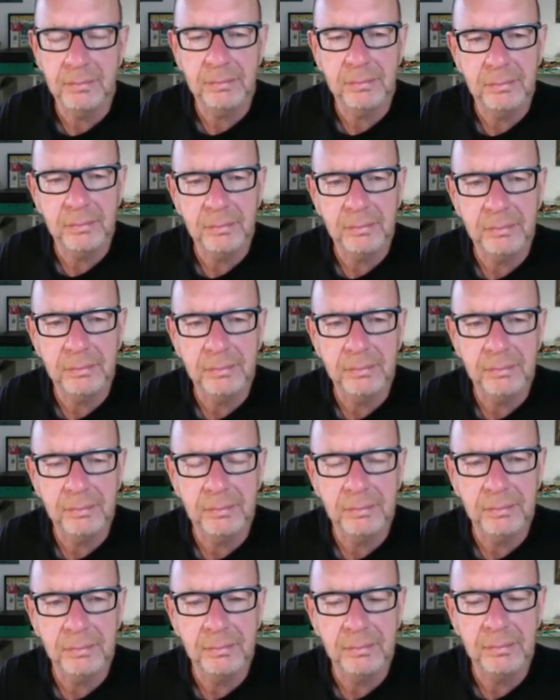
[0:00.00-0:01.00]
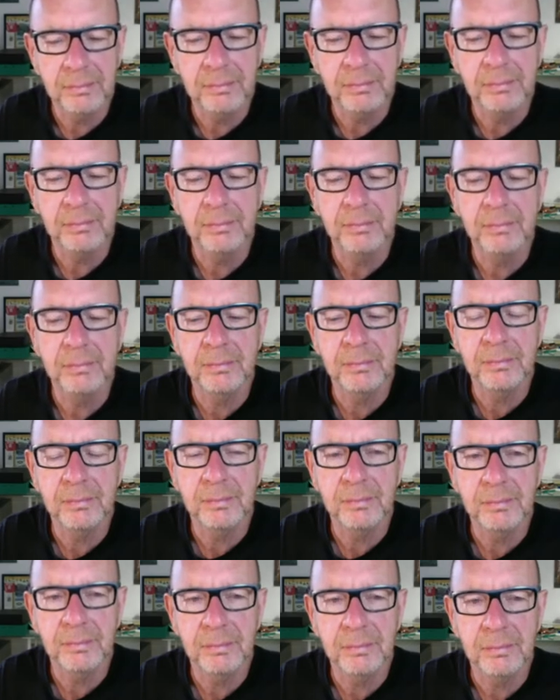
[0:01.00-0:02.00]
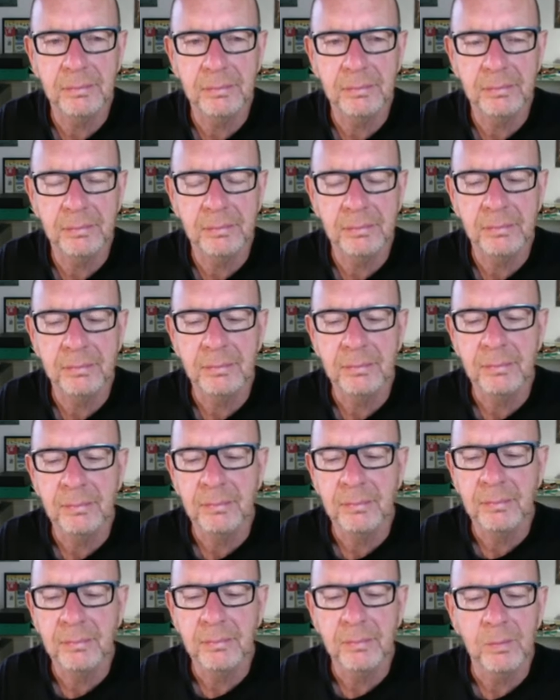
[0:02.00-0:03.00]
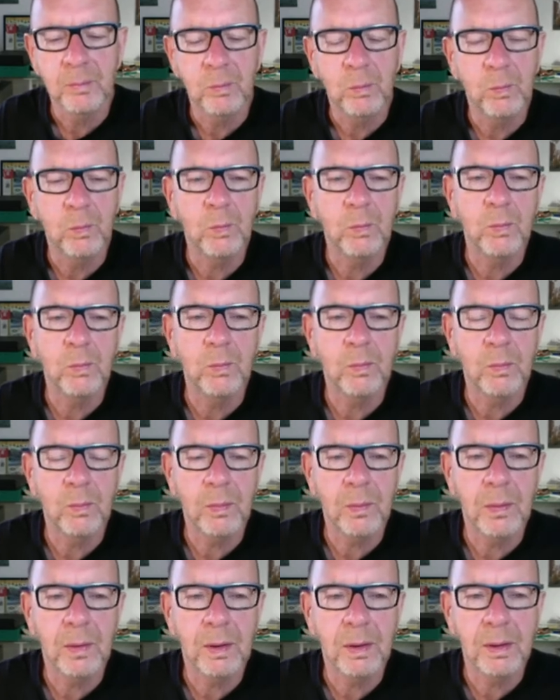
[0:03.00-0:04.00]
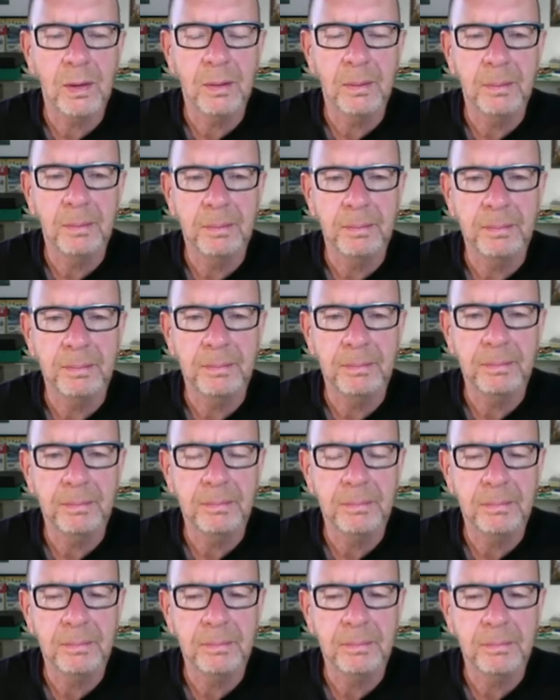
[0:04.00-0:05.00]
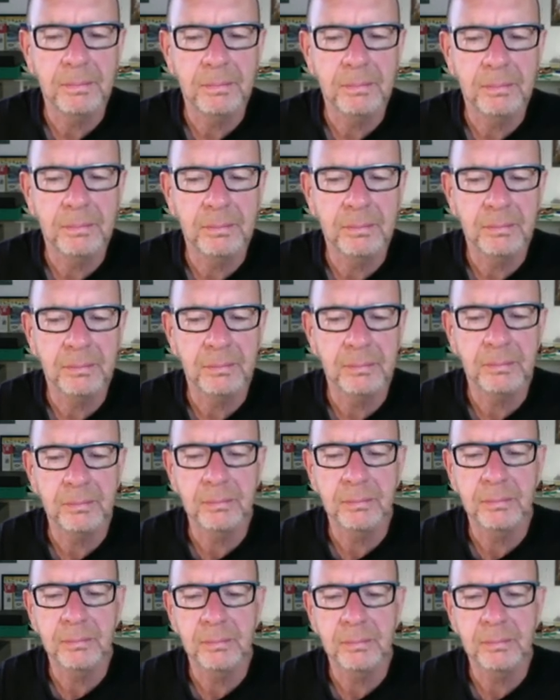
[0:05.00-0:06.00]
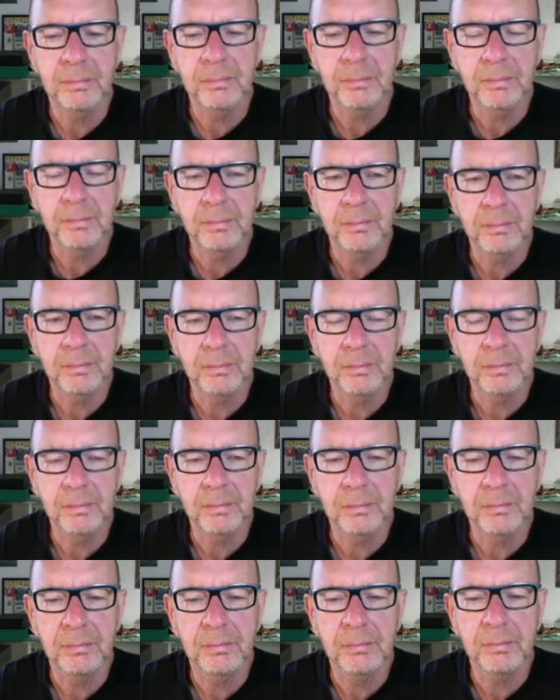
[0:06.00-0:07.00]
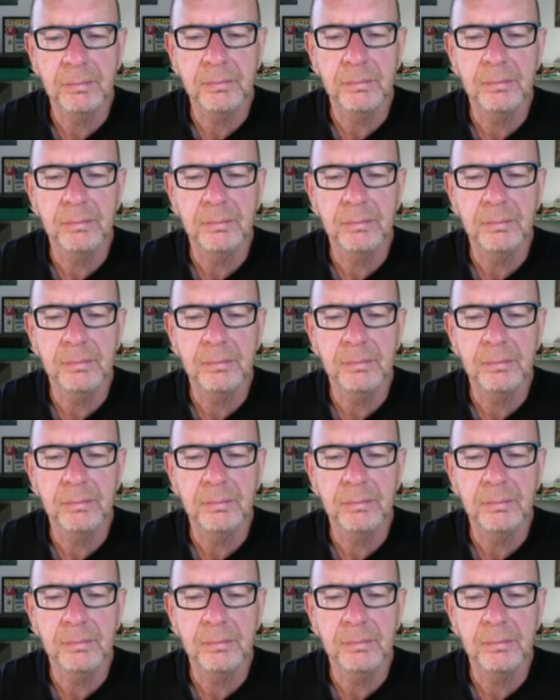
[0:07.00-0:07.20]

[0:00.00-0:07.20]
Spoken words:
(silent)